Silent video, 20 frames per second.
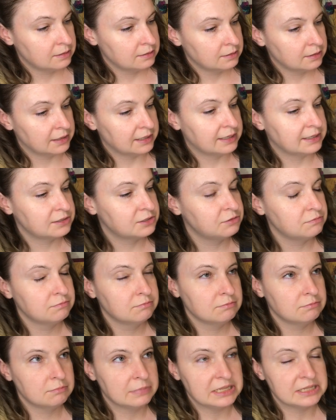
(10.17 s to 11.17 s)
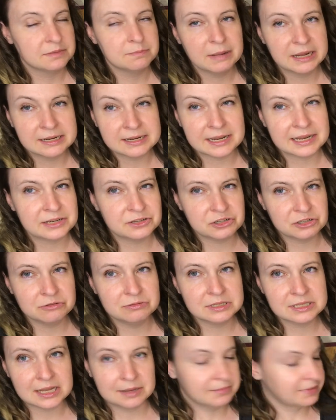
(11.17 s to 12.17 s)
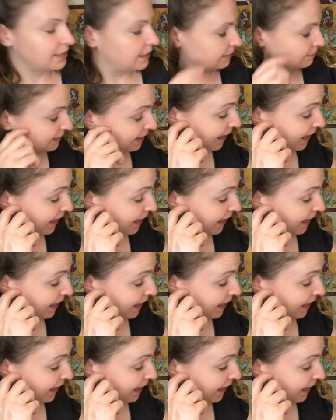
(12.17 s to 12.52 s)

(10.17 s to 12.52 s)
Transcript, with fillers: uh, it's Monday, June something.